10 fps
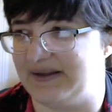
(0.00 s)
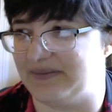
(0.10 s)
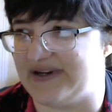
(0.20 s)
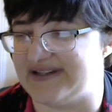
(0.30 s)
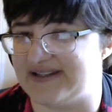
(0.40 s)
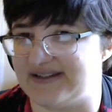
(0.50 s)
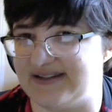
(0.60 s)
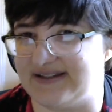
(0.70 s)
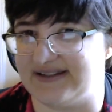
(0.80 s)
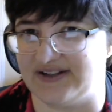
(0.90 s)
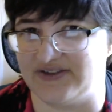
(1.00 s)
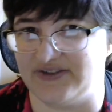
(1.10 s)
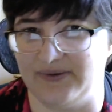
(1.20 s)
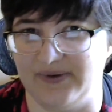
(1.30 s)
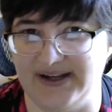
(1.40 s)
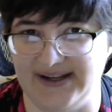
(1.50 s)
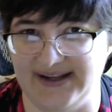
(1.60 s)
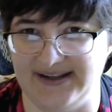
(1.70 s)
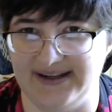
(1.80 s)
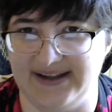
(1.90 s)
priests and such who
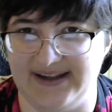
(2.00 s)
wanted